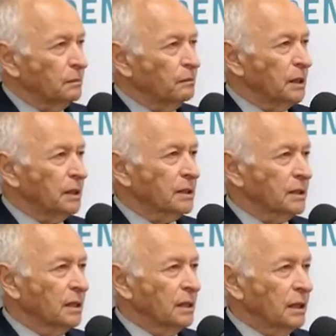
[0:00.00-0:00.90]

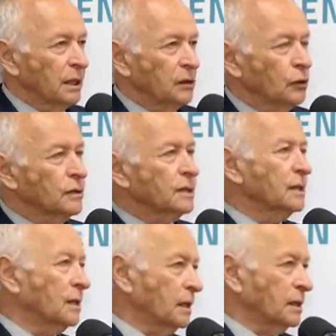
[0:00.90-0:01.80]
beings, and not
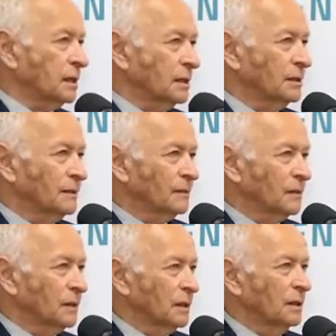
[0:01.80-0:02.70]
synthetic.
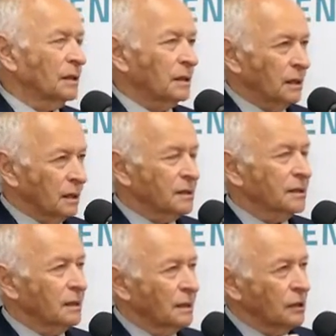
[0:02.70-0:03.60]

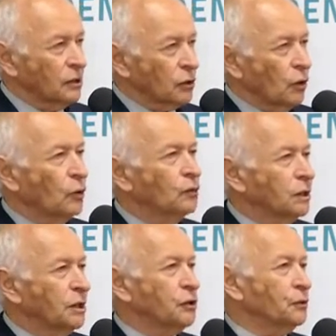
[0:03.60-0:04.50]
It's his own
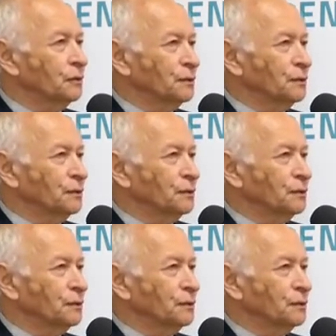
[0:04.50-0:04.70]
tissue.